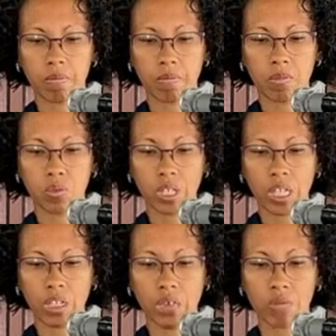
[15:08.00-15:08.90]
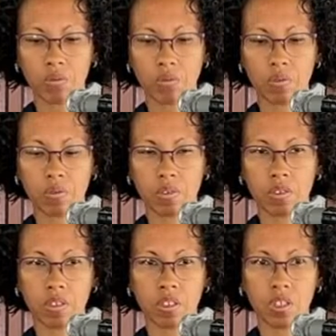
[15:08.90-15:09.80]
we have
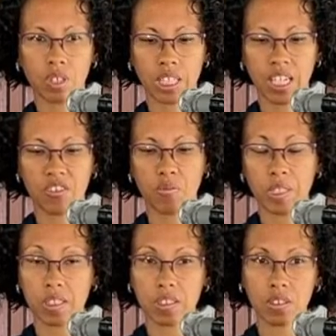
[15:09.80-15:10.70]
a slave master